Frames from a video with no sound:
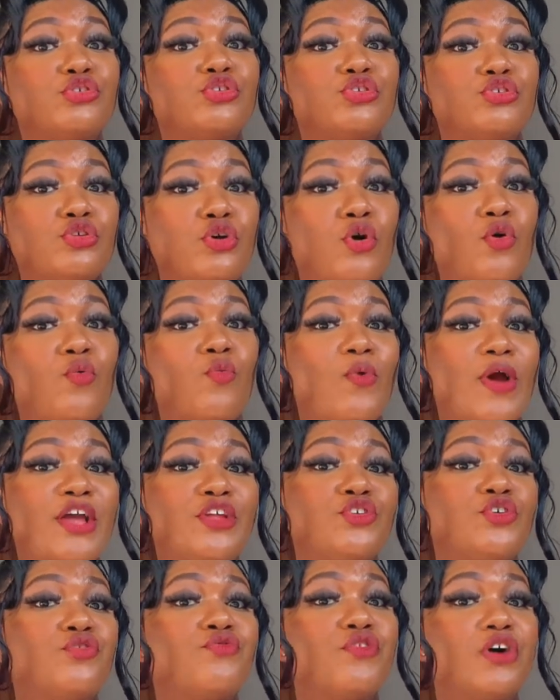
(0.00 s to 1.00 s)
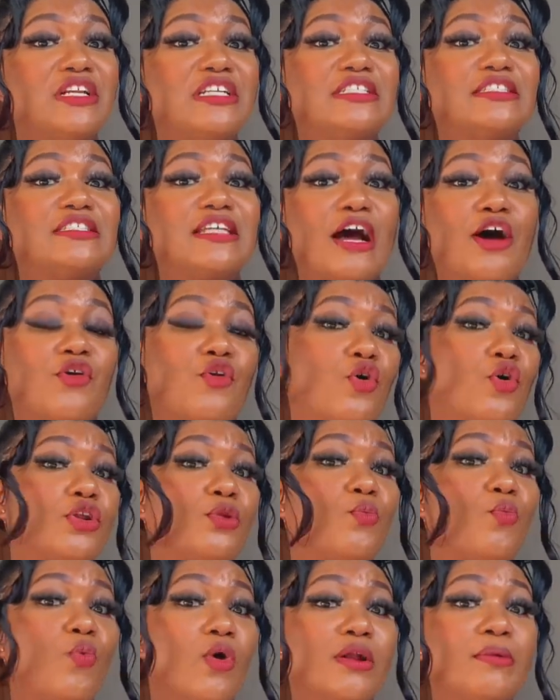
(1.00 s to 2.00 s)
to know when you're running down
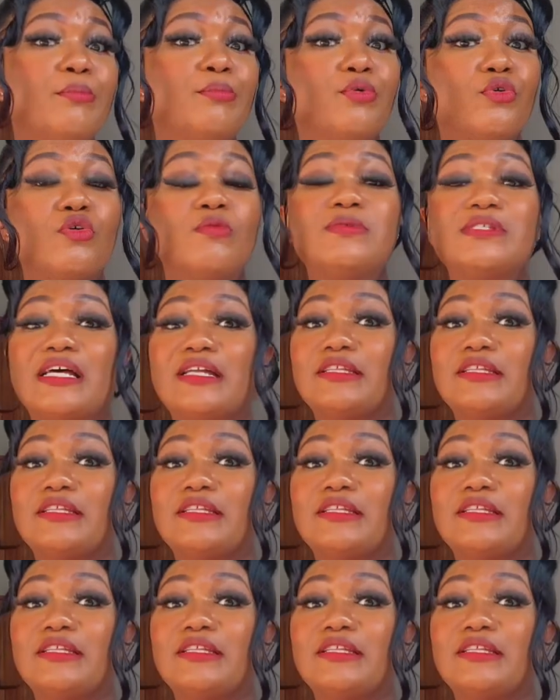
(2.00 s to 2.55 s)
on one boobs,